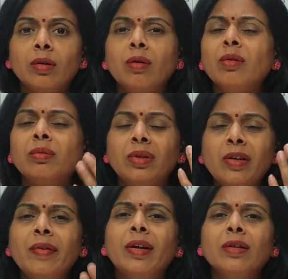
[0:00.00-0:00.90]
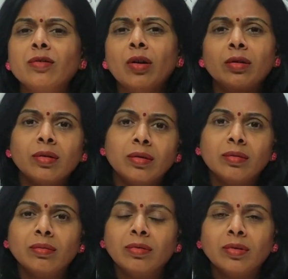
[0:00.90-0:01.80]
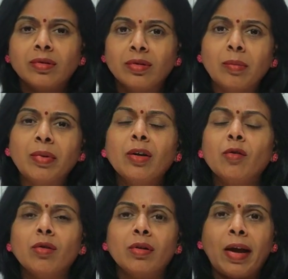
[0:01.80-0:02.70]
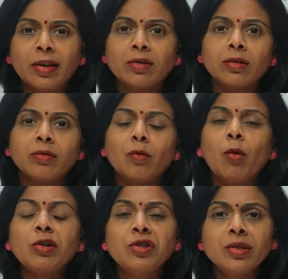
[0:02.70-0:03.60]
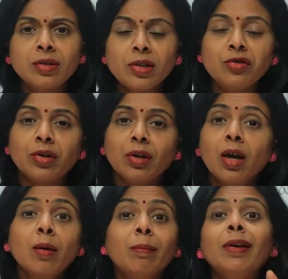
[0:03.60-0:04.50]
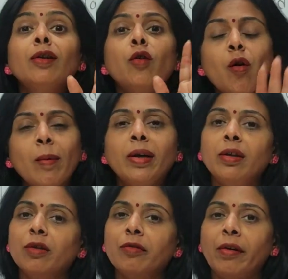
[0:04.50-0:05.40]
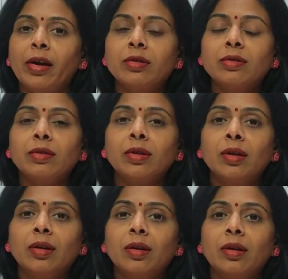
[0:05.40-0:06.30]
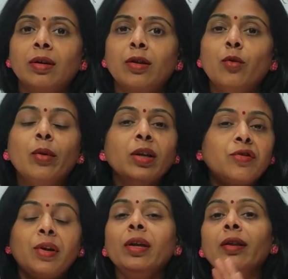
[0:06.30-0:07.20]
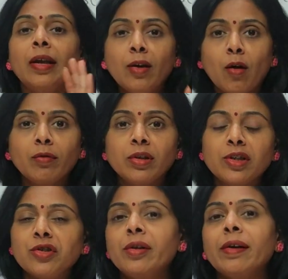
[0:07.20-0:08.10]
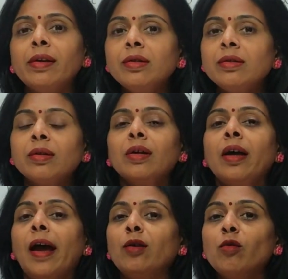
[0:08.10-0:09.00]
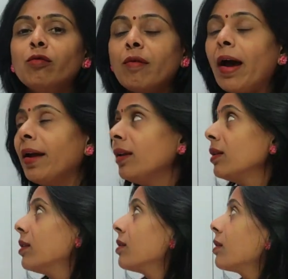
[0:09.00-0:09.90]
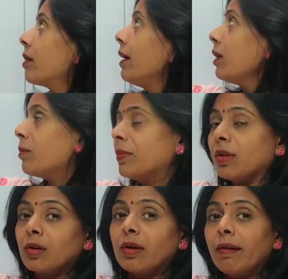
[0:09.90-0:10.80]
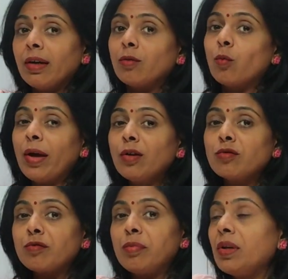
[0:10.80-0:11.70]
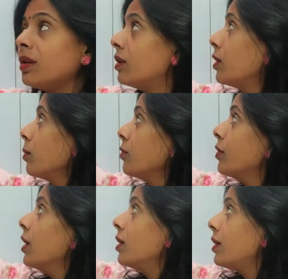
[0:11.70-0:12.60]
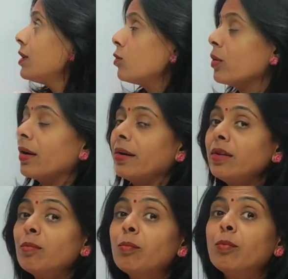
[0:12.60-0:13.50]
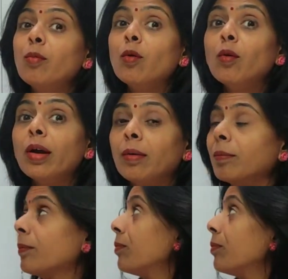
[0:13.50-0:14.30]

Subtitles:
Oh, leave it. It's not something right what she's teaching. But no, my dear friends, you can check in any of the dictionaries and you'll find the correct way to speak the word. This word is poem.